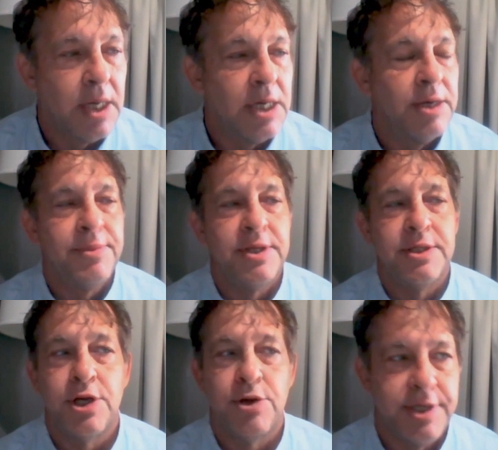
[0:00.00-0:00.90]
Um,
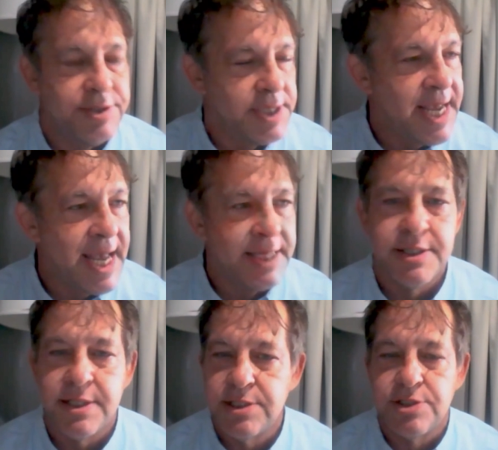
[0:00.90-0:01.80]
he, you know, he's
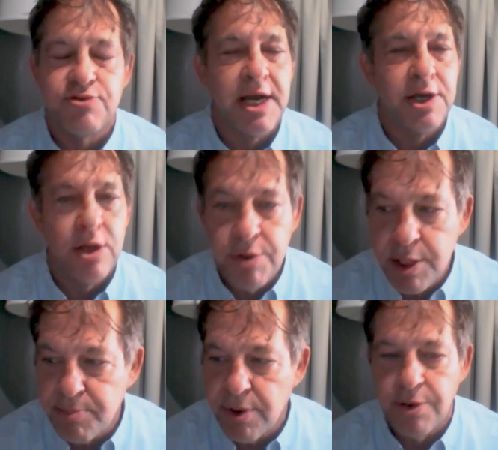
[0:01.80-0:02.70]
enacted these
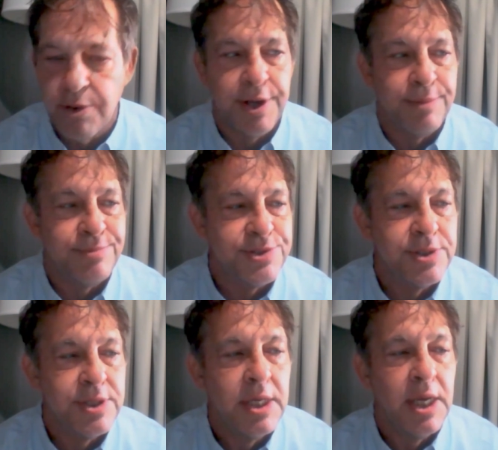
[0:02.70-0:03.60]
draconian
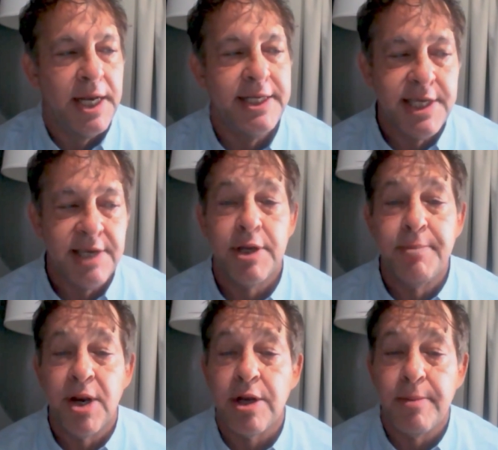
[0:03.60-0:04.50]
programs, and he's giving
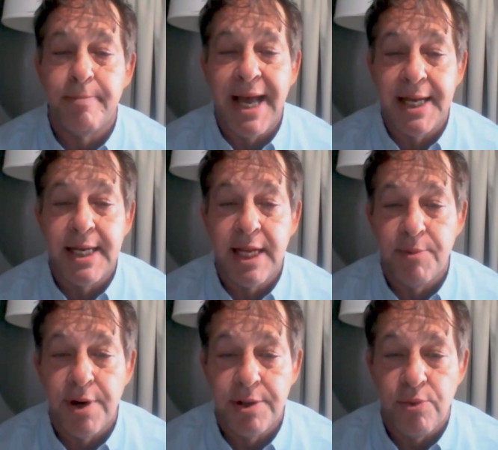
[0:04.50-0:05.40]
America a bad
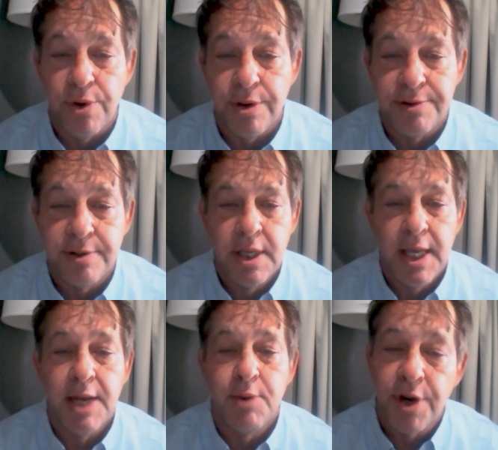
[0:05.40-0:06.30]
name around the world.
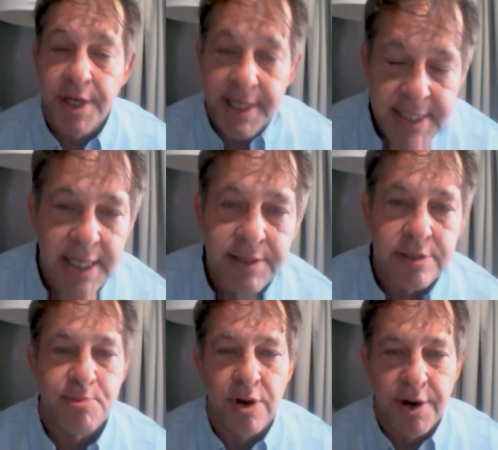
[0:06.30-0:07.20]
And we're going to take
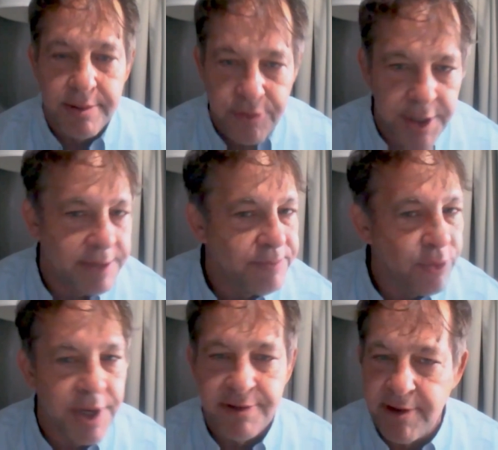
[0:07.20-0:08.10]
those programs. We're going to
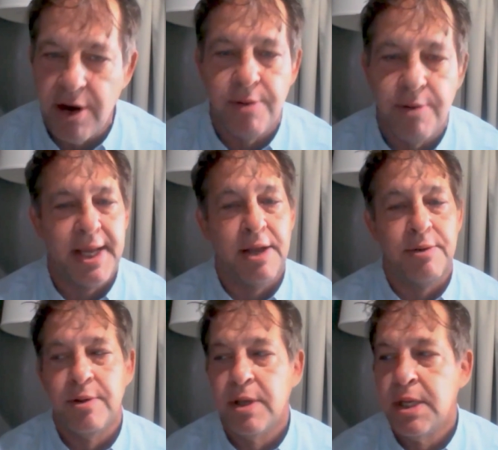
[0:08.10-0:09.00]
we're going to tear them down.